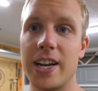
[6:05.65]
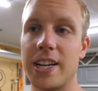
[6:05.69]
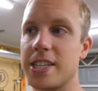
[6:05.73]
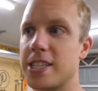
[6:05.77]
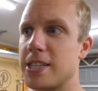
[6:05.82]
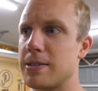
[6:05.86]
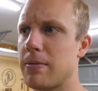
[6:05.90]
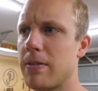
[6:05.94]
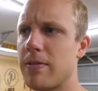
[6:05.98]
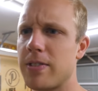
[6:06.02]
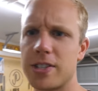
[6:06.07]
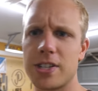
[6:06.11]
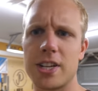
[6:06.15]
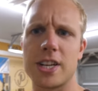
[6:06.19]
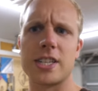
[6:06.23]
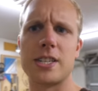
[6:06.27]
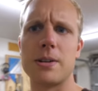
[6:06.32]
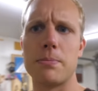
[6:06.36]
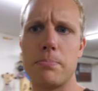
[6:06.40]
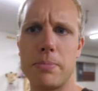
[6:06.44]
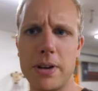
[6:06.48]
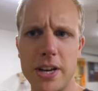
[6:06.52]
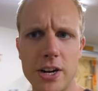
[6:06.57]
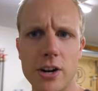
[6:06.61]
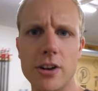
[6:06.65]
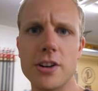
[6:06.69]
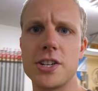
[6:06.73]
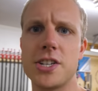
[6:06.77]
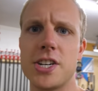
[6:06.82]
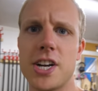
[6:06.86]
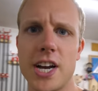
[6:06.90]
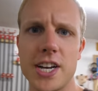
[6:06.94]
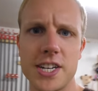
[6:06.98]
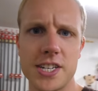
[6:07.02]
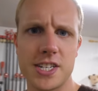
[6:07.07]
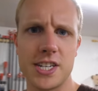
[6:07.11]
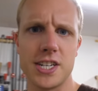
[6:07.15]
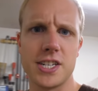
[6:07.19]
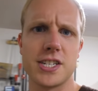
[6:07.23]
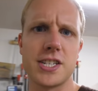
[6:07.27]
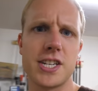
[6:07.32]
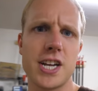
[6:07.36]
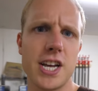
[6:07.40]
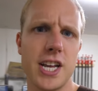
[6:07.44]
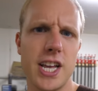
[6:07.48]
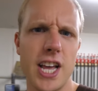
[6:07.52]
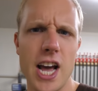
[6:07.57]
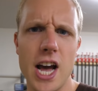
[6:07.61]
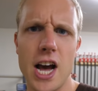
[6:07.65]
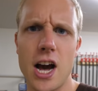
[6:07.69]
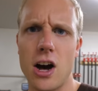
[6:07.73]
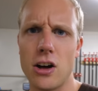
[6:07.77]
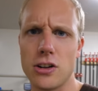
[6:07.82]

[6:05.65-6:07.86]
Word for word: And some of us like to beat our chest and say, yeah,